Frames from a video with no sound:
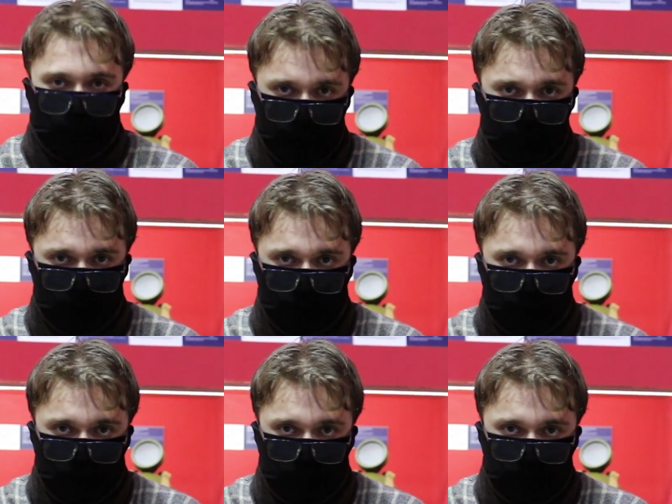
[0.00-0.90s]

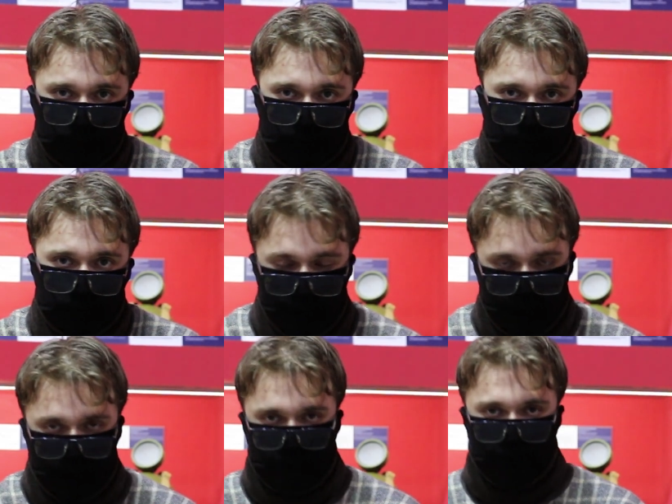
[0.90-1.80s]
principle,
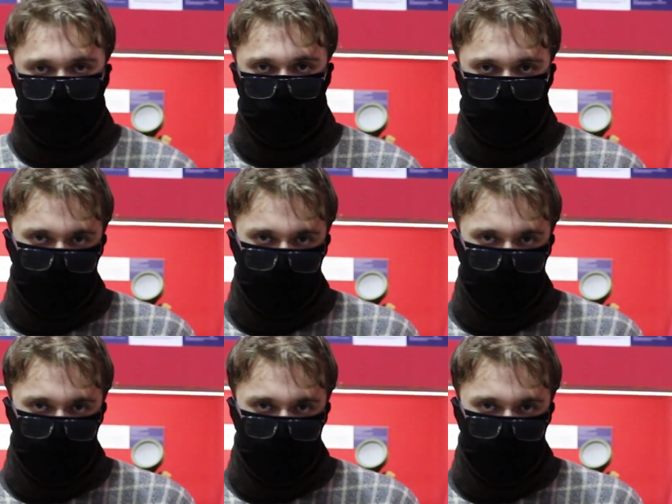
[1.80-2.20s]
meaning that the